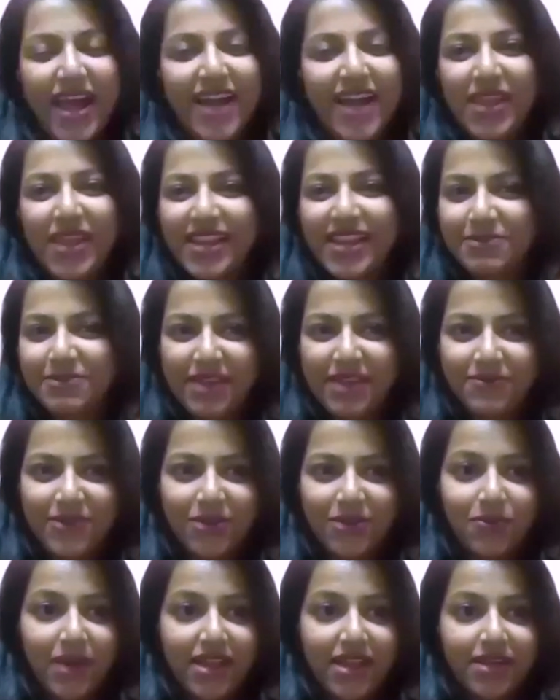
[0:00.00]
welcome
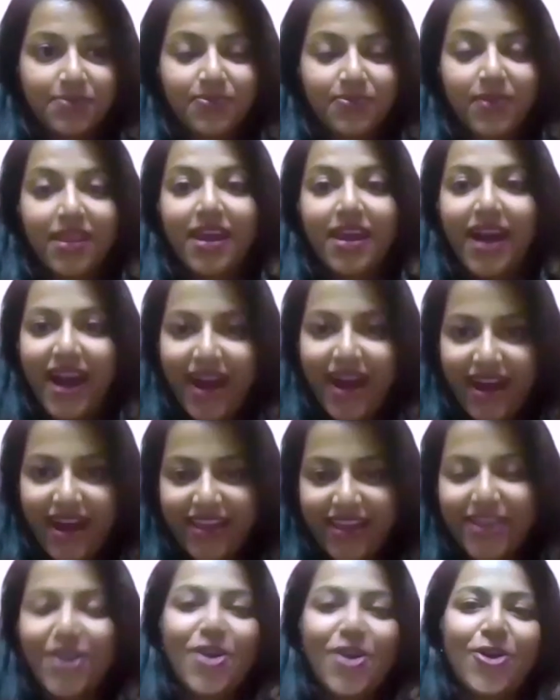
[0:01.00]
everyone.
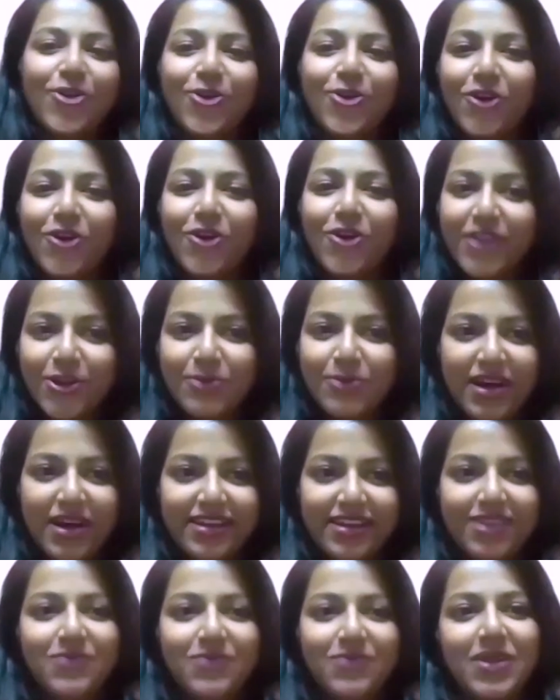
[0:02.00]
I, Gauravi
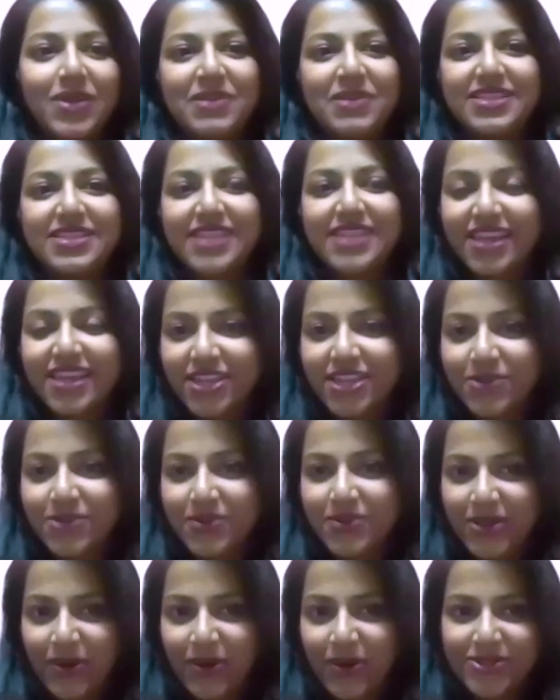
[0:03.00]
Kumari, will be taking you
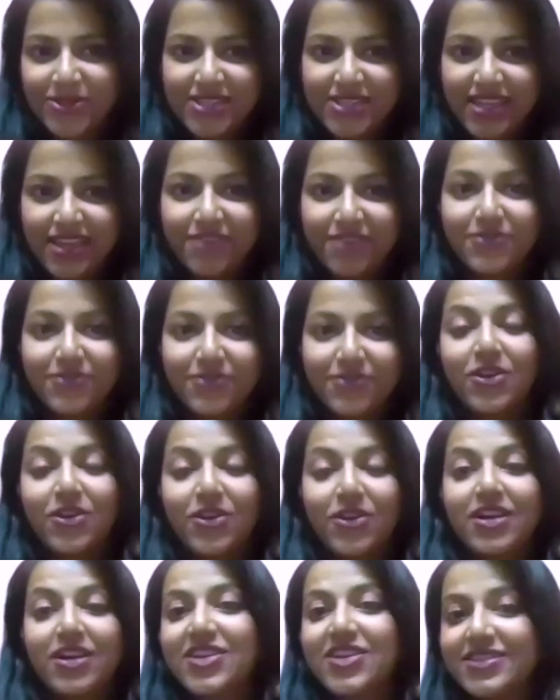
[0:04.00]
along today for
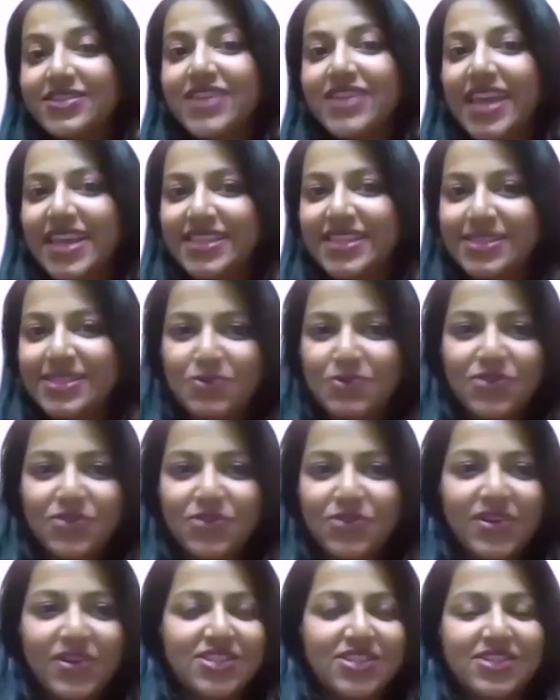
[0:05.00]
another
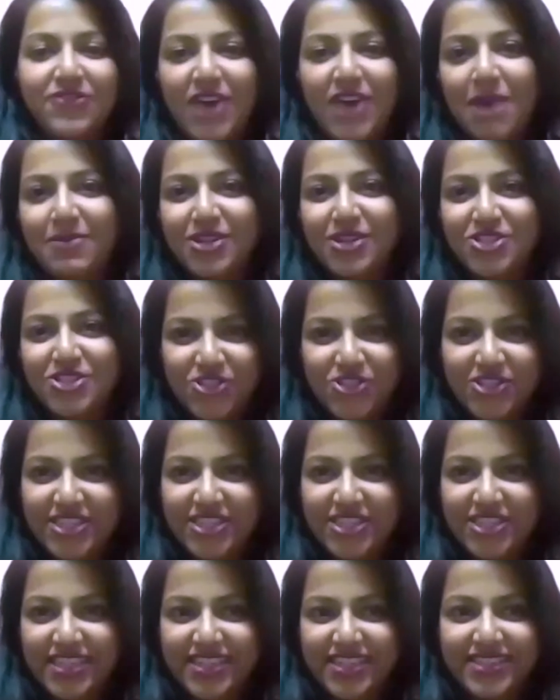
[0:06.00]
inspirational pharma
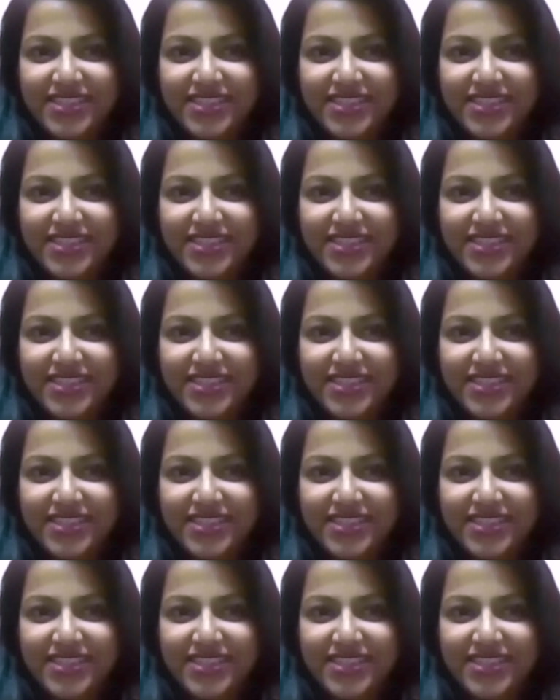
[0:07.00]
journey.